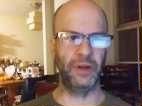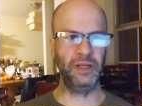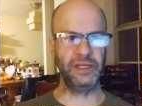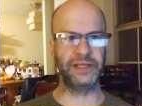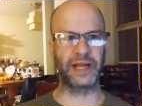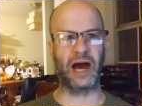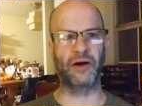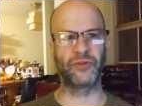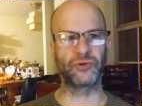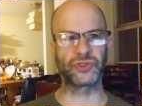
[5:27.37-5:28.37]
and how
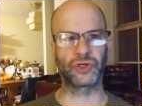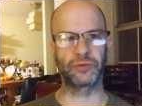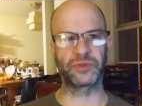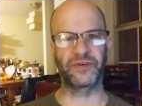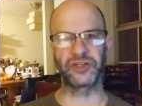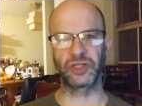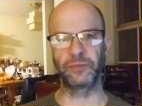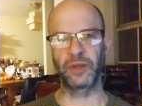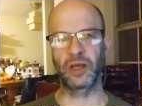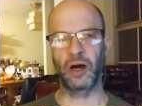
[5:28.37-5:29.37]
those germs eventually
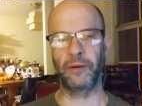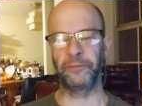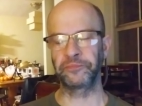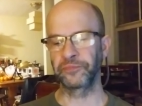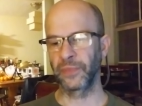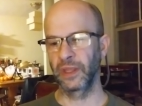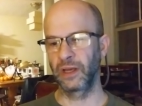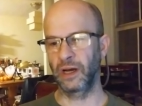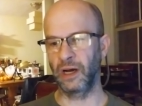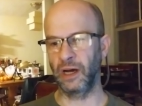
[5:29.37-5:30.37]
become
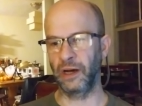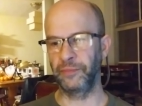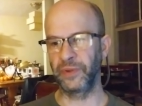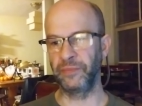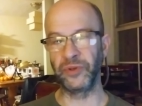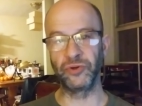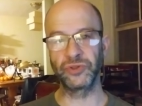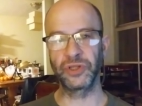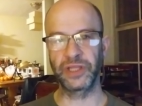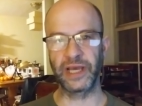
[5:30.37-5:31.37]
um, immune
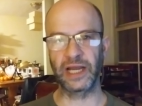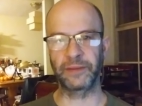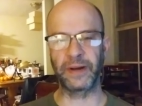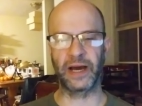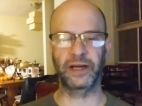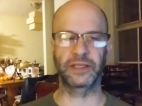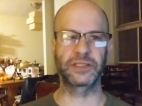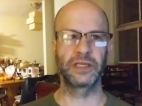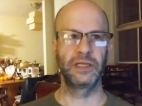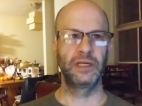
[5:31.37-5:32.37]
to the antibiotics.
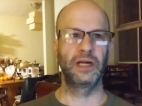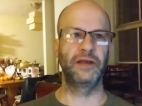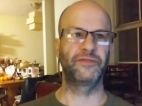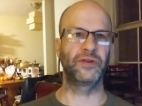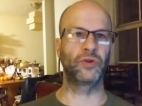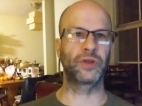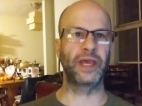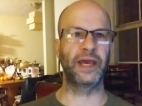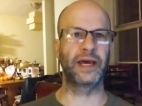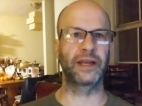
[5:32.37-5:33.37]
If we look
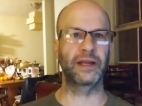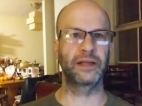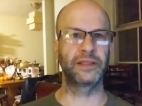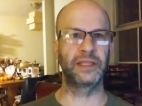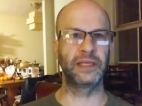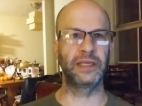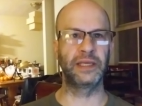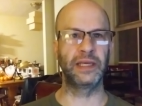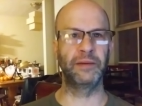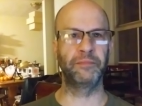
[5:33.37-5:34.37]
at
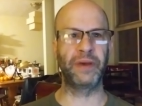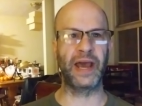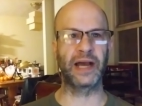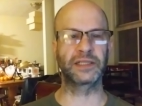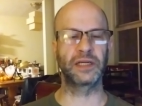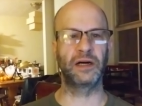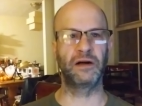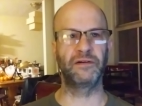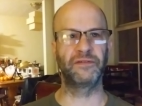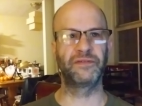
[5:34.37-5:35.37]
the impact
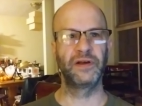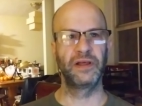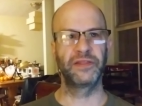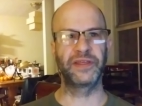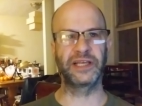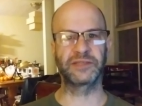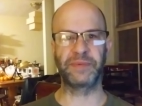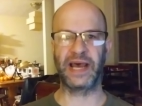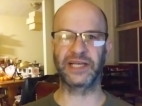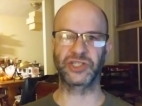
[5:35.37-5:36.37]
of things
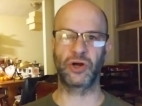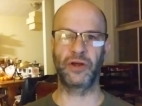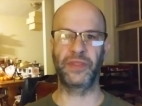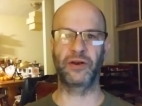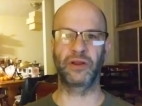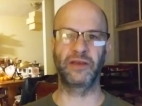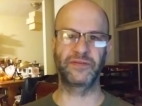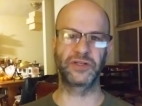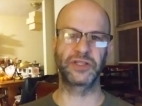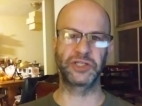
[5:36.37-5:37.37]
passed on that are given
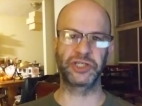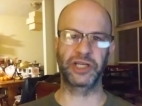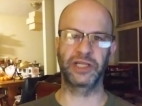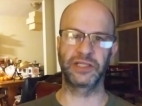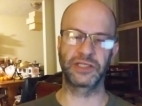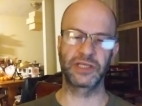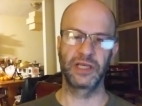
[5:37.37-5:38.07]
to the chickens